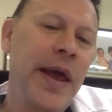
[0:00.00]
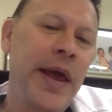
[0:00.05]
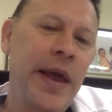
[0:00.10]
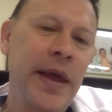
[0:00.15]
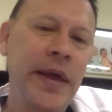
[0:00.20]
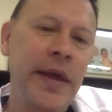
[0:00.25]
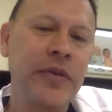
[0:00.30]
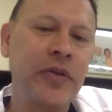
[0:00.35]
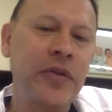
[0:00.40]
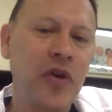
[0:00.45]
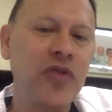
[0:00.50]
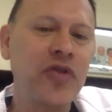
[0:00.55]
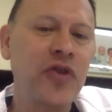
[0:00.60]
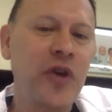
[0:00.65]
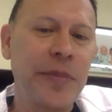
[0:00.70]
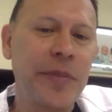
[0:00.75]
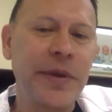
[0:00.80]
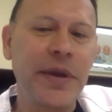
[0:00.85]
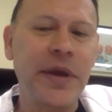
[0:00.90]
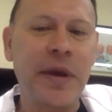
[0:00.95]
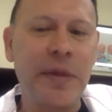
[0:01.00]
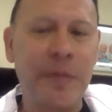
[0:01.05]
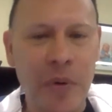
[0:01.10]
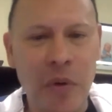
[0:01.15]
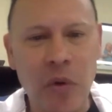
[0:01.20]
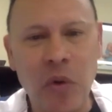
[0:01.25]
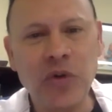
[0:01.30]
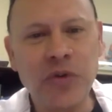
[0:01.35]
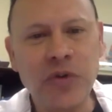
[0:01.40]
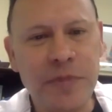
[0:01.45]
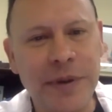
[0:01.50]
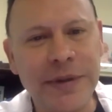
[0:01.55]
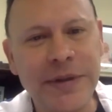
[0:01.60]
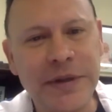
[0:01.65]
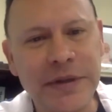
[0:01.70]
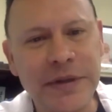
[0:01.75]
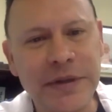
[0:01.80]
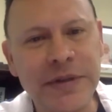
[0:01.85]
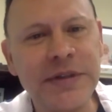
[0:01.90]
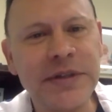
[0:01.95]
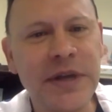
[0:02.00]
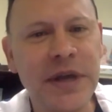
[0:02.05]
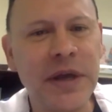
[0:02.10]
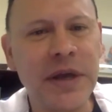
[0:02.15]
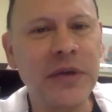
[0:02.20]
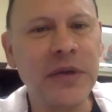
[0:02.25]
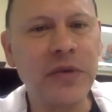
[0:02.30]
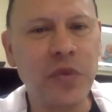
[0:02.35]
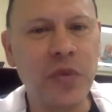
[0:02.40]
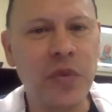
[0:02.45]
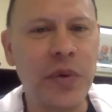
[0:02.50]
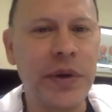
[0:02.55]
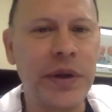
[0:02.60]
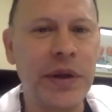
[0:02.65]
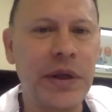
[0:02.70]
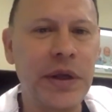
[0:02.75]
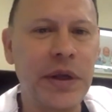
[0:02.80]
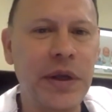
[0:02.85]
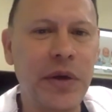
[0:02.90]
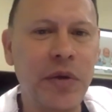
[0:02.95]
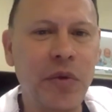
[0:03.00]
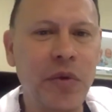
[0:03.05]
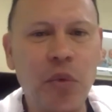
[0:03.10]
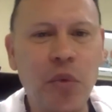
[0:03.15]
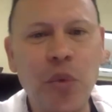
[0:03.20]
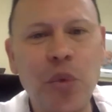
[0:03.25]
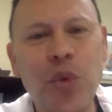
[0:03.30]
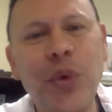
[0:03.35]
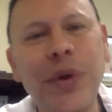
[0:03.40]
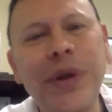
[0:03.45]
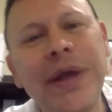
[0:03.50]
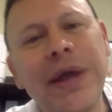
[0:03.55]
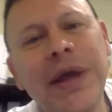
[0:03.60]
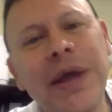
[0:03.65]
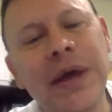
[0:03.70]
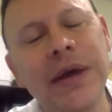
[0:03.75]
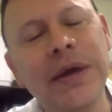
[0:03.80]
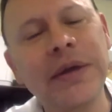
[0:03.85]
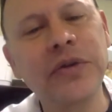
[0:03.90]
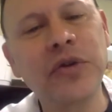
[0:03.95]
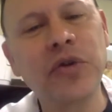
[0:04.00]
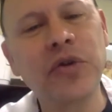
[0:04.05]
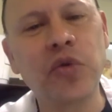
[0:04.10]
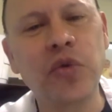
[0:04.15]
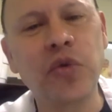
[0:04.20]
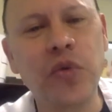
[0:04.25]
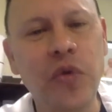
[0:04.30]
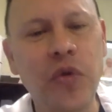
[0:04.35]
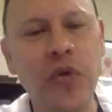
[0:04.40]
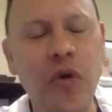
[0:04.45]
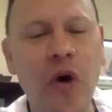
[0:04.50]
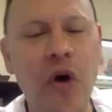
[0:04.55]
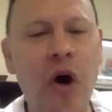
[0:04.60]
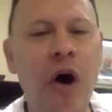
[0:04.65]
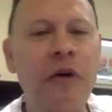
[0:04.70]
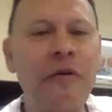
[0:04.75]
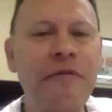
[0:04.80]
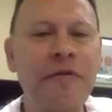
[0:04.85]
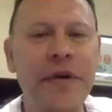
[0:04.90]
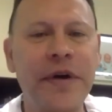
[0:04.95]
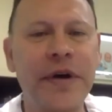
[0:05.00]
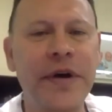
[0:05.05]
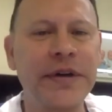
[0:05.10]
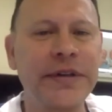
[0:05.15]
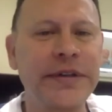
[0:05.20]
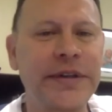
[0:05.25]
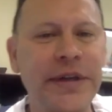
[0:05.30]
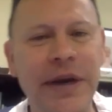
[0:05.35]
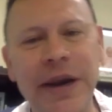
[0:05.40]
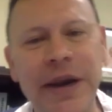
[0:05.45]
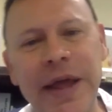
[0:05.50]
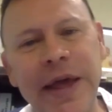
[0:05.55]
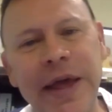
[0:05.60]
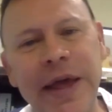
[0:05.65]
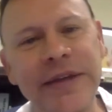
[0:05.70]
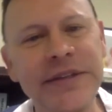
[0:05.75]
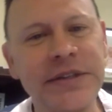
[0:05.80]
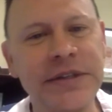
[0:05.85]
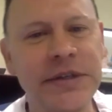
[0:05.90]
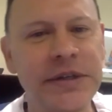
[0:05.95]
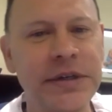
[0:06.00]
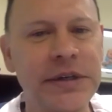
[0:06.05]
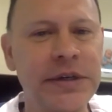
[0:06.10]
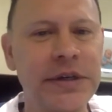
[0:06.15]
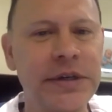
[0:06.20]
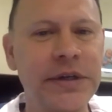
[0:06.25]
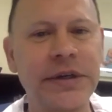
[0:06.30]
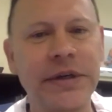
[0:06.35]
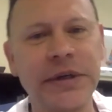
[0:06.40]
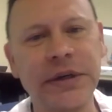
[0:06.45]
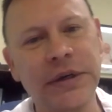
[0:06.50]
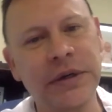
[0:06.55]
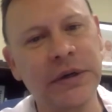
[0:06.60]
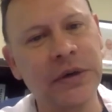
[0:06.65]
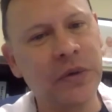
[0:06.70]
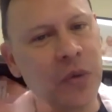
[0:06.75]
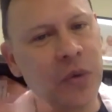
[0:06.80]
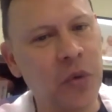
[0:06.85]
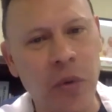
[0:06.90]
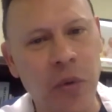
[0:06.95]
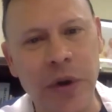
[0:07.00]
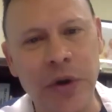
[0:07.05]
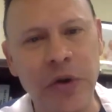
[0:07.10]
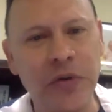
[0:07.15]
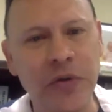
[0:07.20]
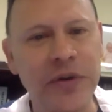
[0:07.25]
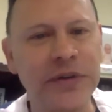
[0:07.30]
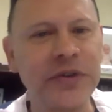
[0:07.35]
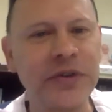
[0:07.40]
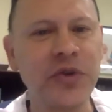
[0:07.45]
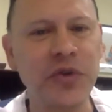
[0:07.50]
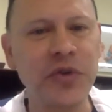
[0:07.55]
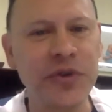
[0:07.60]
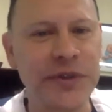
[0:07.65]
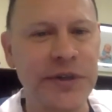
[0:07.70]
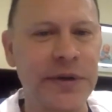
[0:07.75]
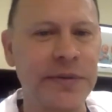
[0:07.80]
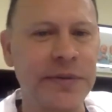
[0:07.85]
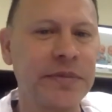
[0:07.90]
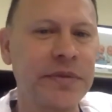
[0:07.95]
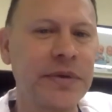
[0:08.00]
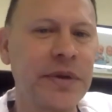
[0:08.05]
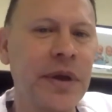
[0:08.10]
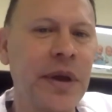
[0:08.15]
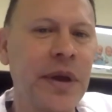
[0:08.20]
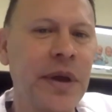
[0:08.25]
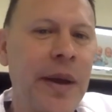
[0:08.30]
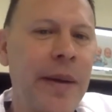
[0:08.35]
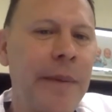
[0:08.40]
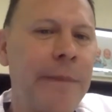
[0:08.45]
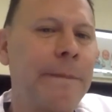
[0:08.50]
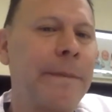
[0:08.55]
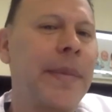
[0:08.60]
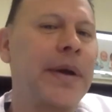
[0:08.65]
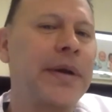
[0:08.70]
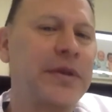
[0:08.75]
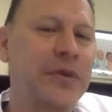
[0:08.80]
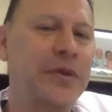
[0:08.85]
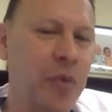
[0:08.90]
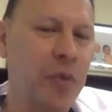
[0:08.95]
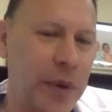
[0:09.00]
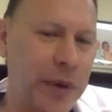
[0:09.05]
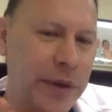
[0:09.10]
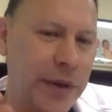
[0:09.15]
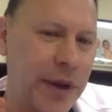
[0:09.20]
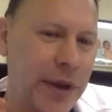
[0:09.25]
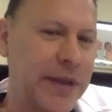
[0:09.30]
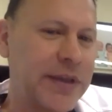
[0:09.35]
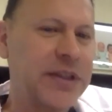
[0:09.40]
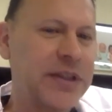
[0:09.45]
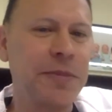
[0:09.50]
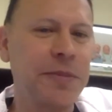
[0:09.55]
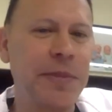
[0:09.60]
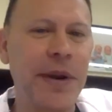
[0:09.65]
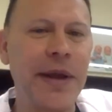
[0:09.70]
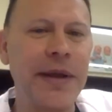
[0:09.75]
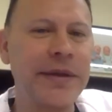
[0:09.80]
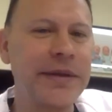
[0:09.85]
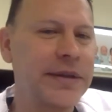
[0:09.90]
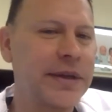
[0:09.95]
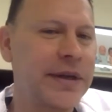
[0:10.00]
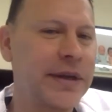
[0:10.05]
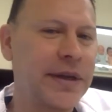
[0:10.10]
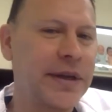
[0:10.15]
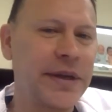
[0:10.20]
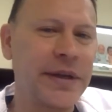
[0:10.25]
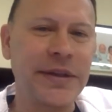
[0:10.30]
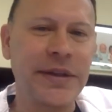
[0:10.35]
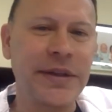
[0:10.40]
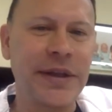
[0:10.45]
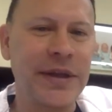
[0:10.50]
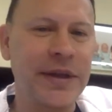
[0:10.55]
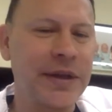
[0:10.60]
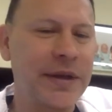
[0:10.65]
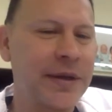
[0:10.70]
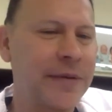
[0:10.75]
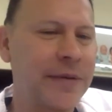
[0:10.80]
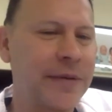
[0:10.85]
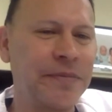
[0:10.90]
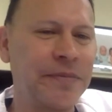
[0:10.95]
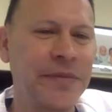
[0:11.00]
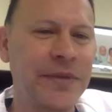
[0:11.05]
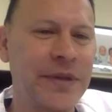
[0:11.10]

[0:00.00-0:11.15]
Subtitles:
endoscopic approach, but in this case, we can to offer the laser or one other system. But when I explain the